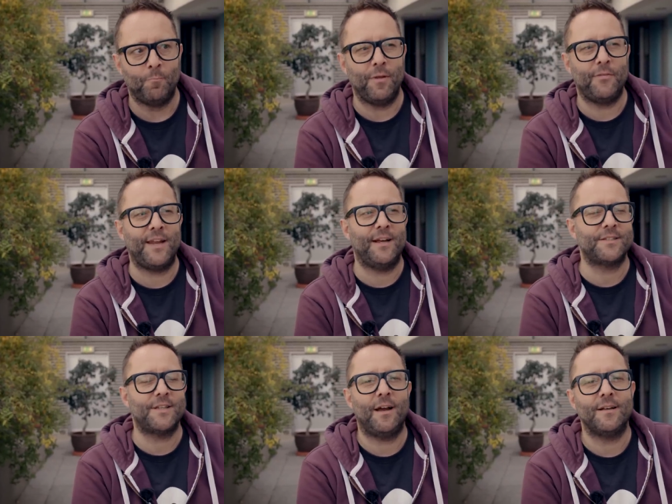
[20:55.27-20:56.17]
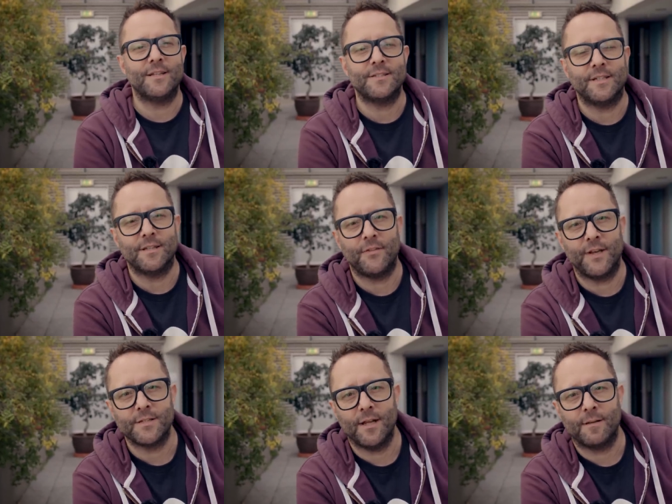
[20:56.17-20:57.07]
But then I started listening to
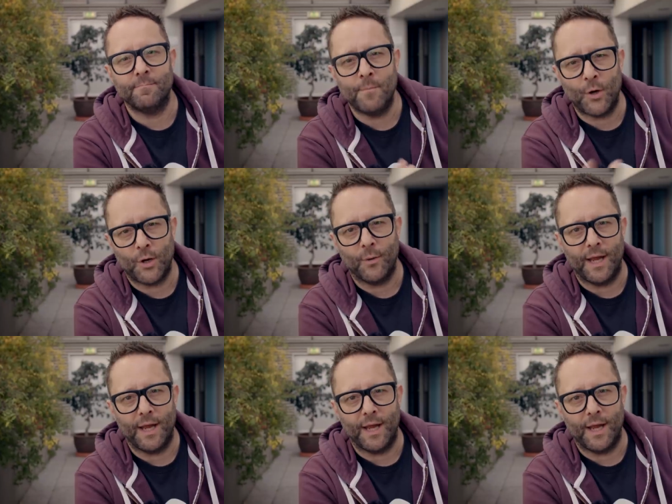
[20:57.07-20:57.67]
things like Mono